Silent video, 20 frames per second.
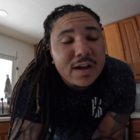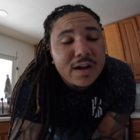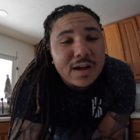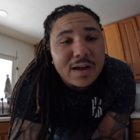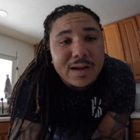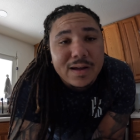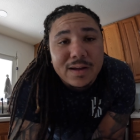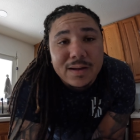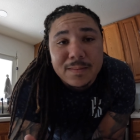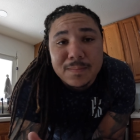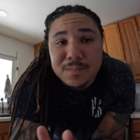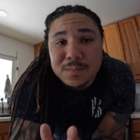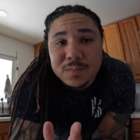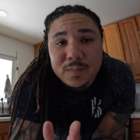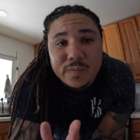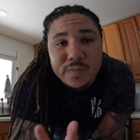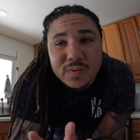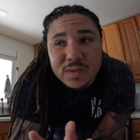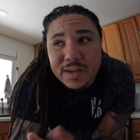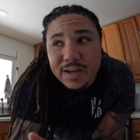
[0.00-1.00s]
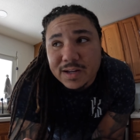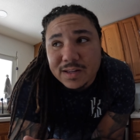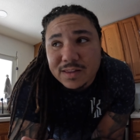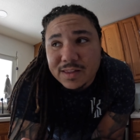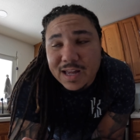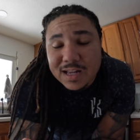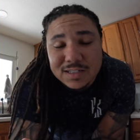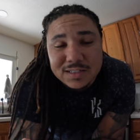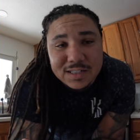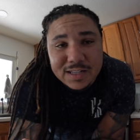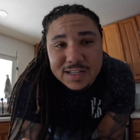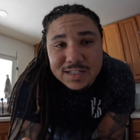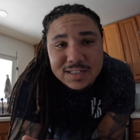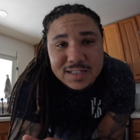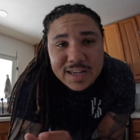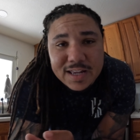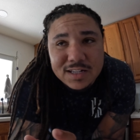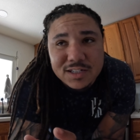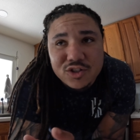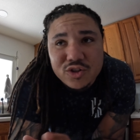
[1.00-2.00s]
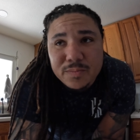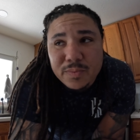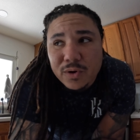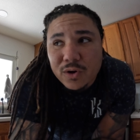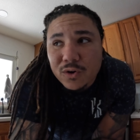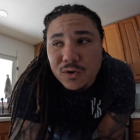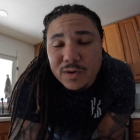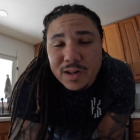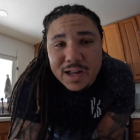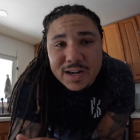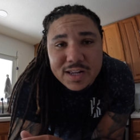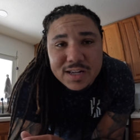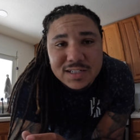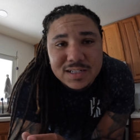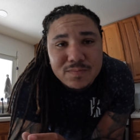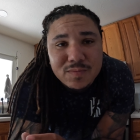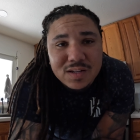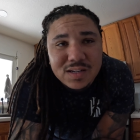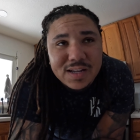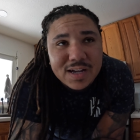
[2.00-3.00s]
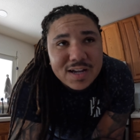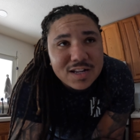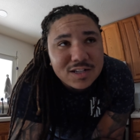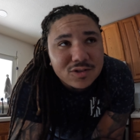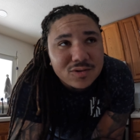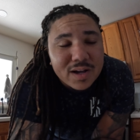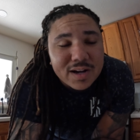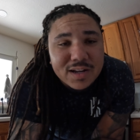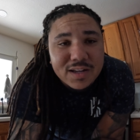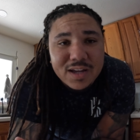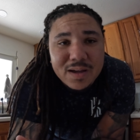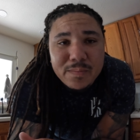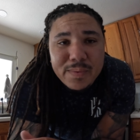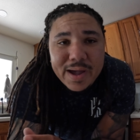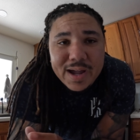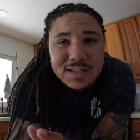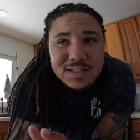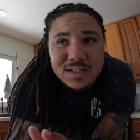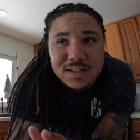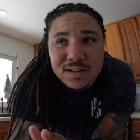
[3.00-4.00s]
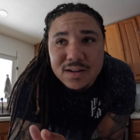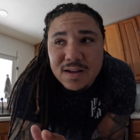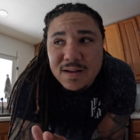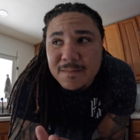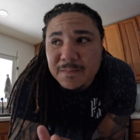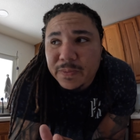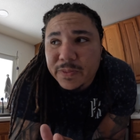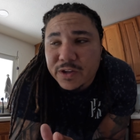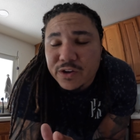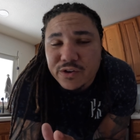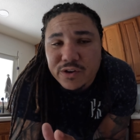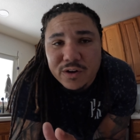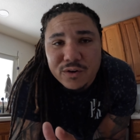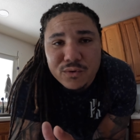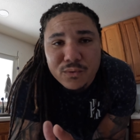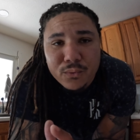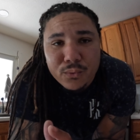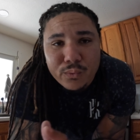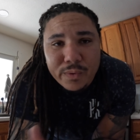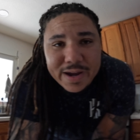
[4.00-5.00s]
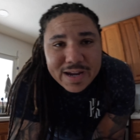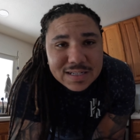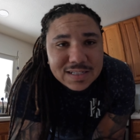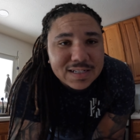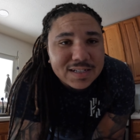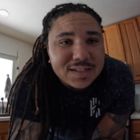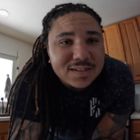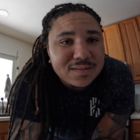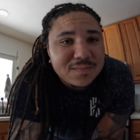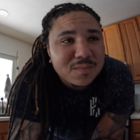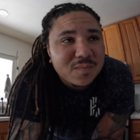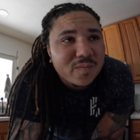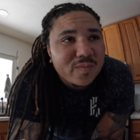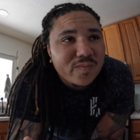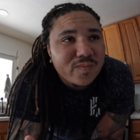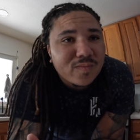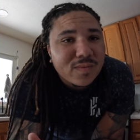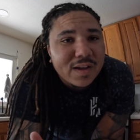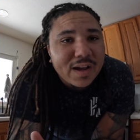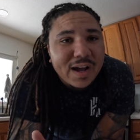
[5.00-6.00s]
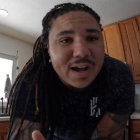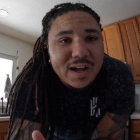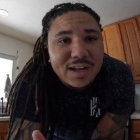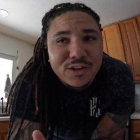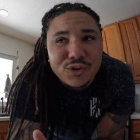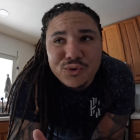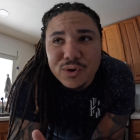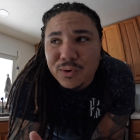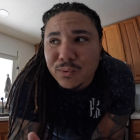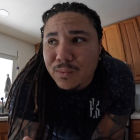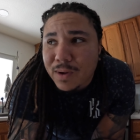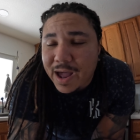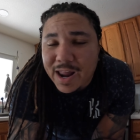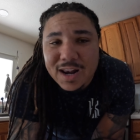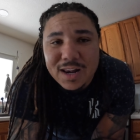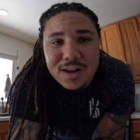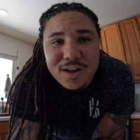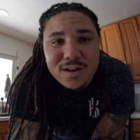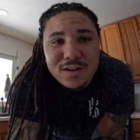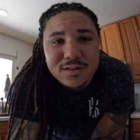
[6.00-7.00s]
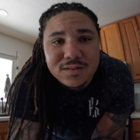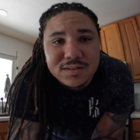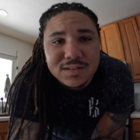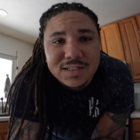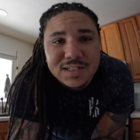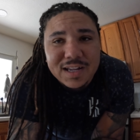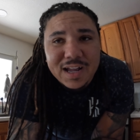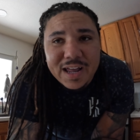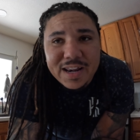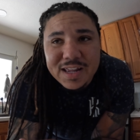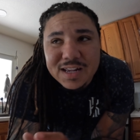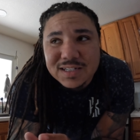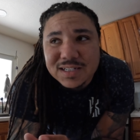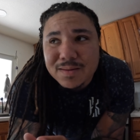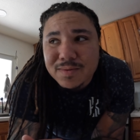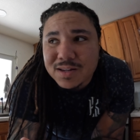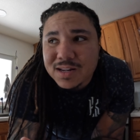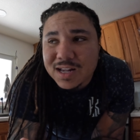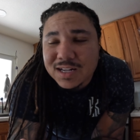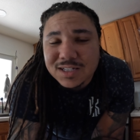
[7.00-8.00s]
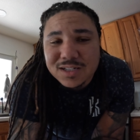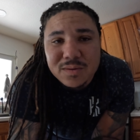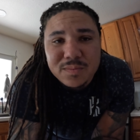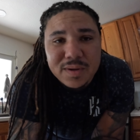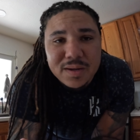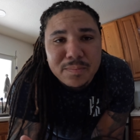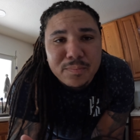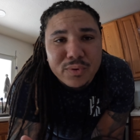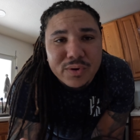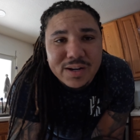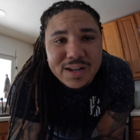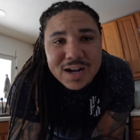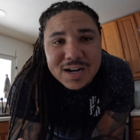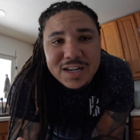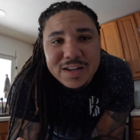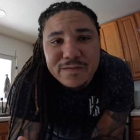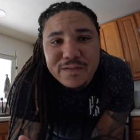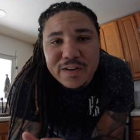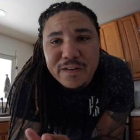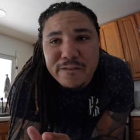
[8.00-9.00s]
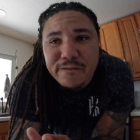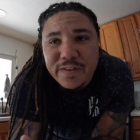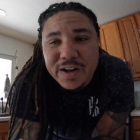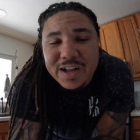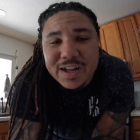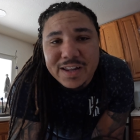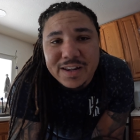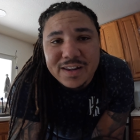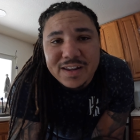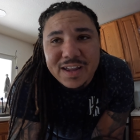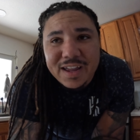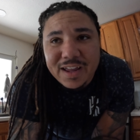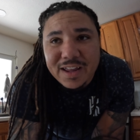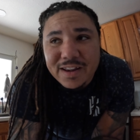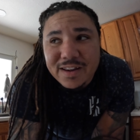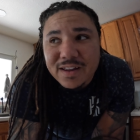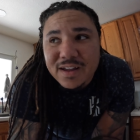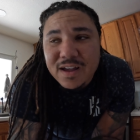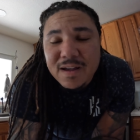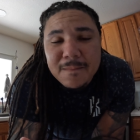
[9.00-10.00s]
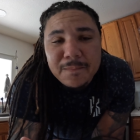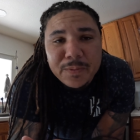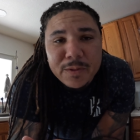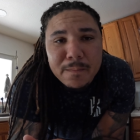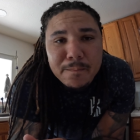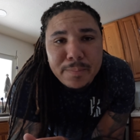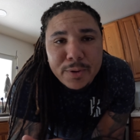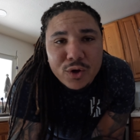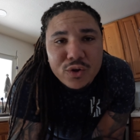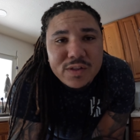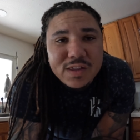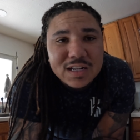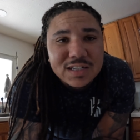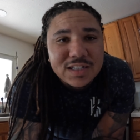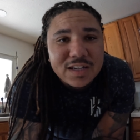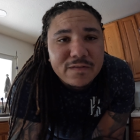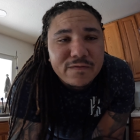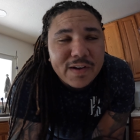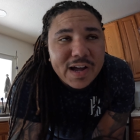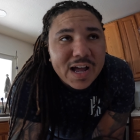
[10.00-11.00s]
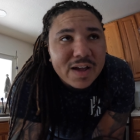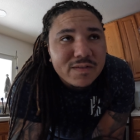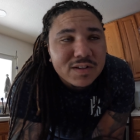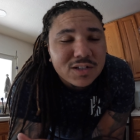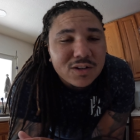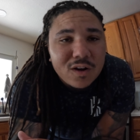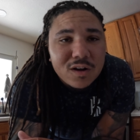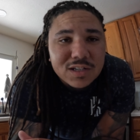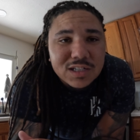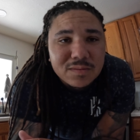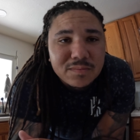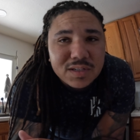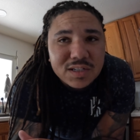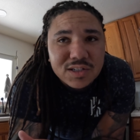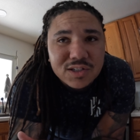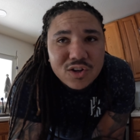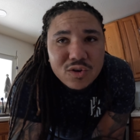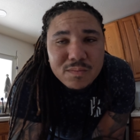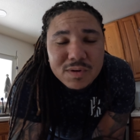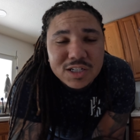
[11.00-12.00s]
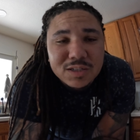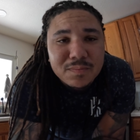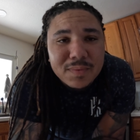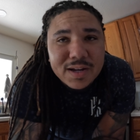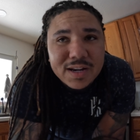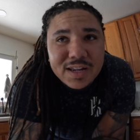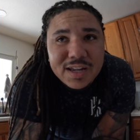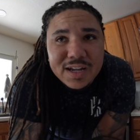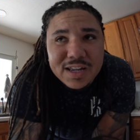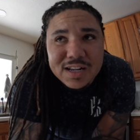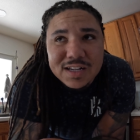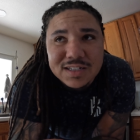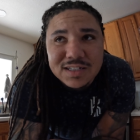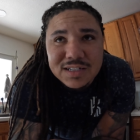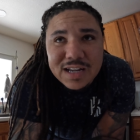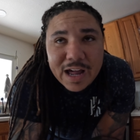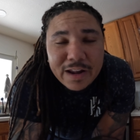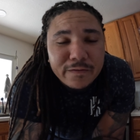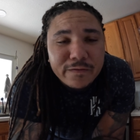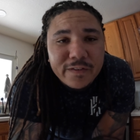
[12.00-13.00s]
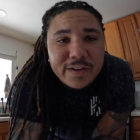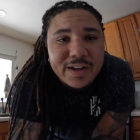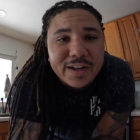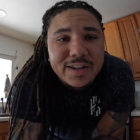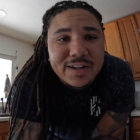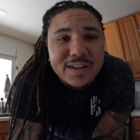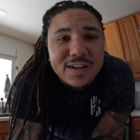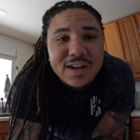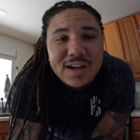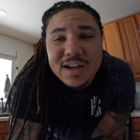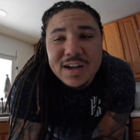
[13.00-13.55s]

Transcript: Um, yeah, that's it's getting super old. I need something done so I can get back to, you know, racing, uh, doing ride-alongs. I need something that's going to be productive and fun. And building the C five is costing me so much money, and it's not fun.